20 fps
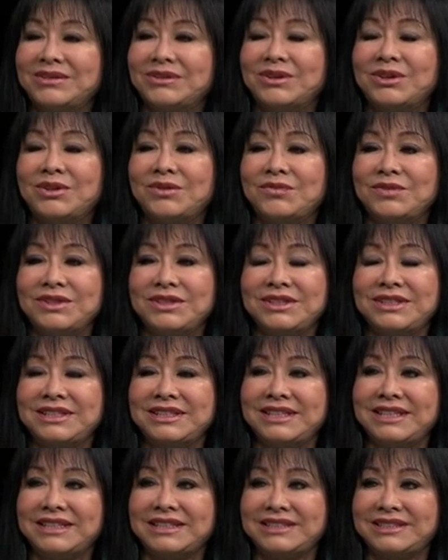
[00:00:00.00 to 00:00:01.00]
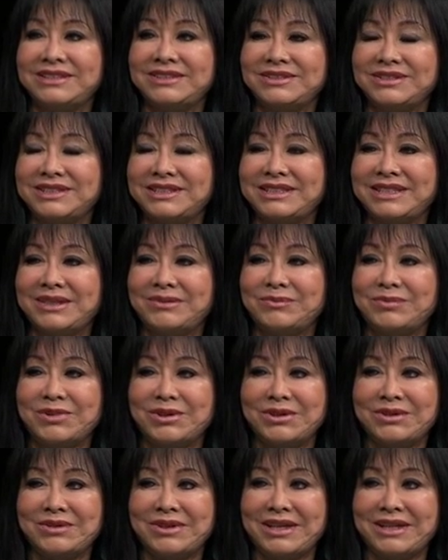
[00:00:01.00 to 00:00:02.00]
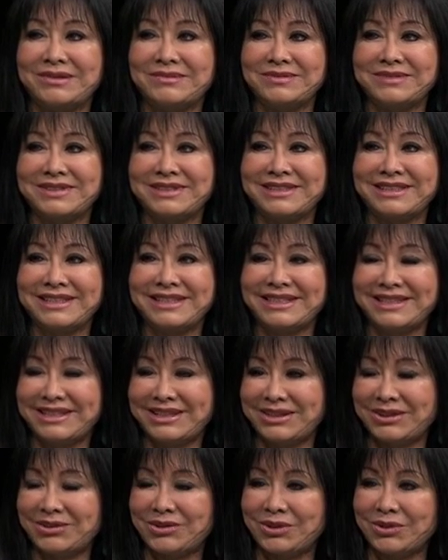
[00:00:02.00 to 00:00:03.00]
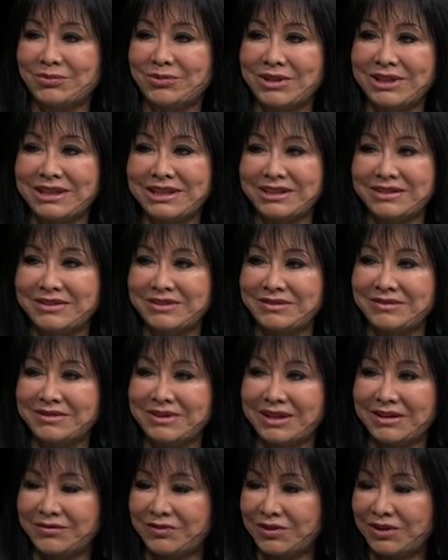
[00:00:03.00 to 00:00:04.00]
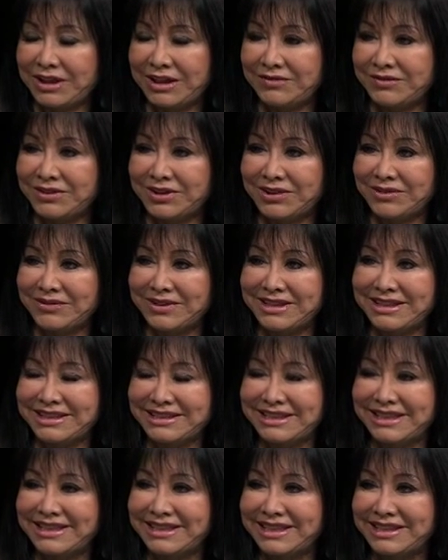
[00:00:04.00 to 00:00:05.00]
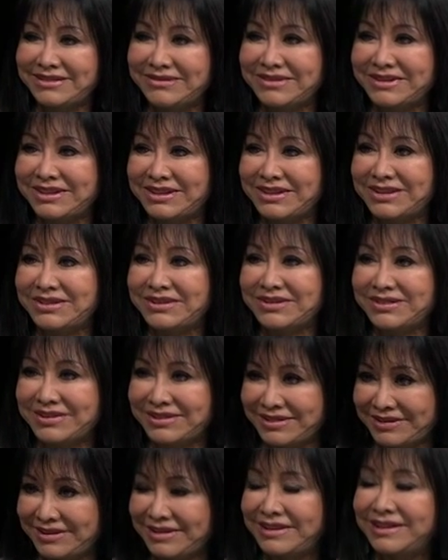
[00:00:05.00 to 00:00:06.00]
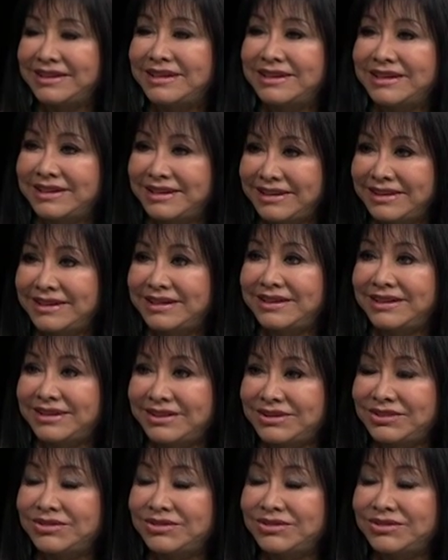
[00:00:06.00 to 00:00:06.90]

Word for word: Well, hopefully you can get your STEM programs incorporated, if you haven't already done that with your, on